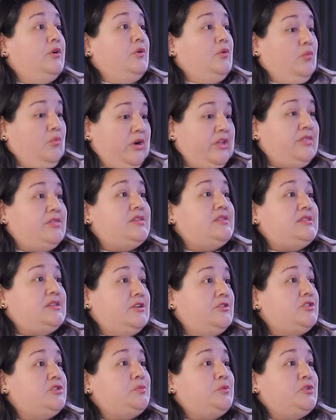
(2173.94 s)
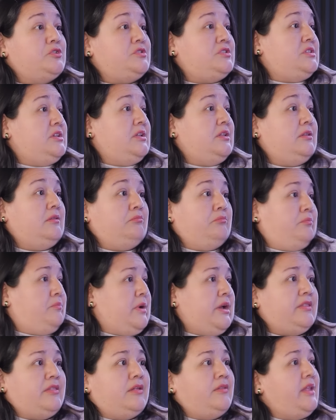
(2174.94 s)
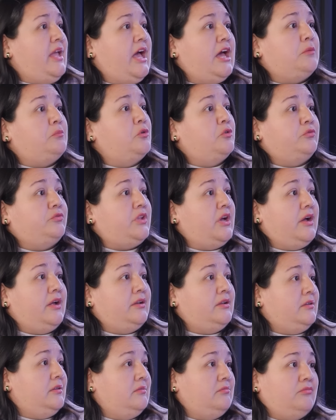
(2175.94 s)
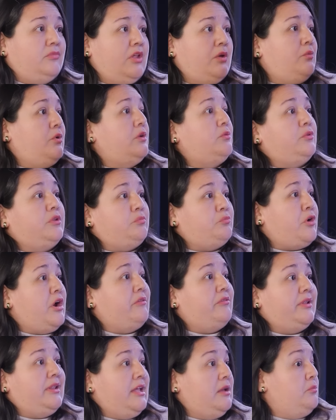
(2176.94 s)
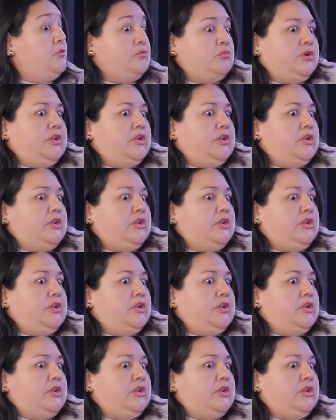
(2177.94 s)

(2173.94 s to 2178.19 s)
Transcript: with the salesperson, by then they had moved on and they went with private label.